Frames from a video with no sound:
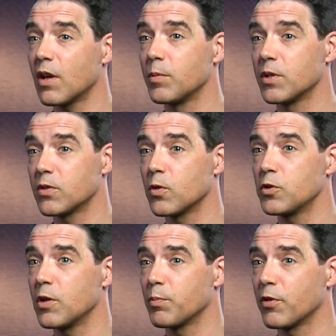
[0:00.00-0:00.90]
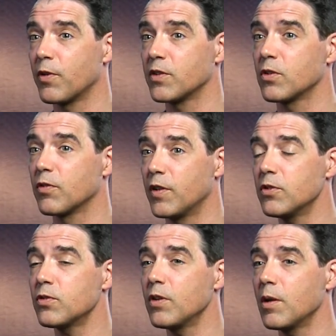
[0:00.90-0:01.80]
I'm an Associate Professor of
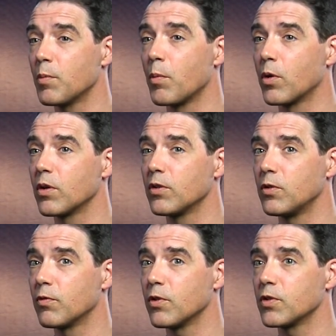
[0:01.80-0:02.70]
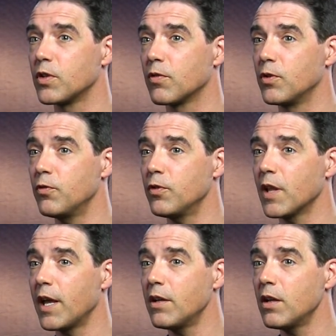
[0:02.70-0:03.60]
History at Memorial University of
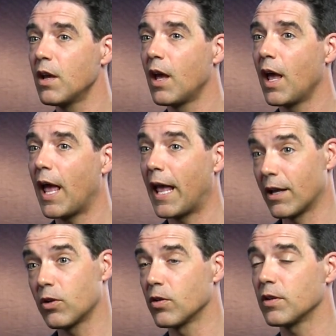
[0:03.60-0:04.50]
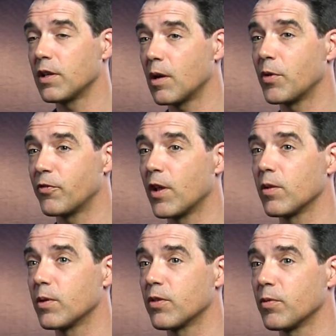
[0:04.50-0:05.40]
Newfoundland, and currently I'm a
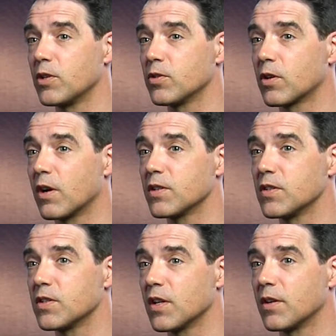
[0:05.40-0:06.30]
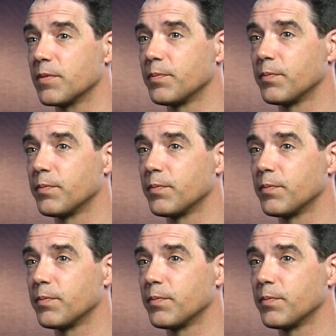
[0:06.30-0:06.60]
fellow at the Rachel Carson Center.